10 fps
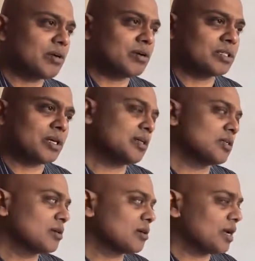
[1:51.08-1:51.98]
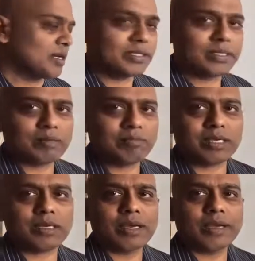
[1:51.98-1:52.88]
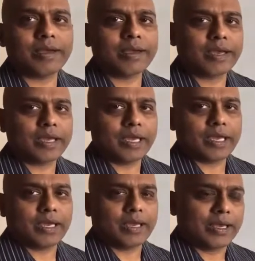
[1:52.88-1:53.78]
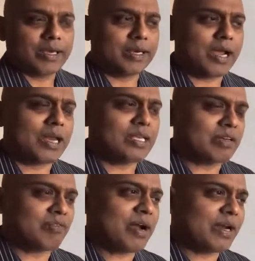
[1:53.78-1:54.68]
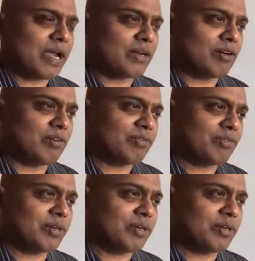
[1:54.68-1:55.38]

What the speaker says: or third or anything. But regardless of what kind of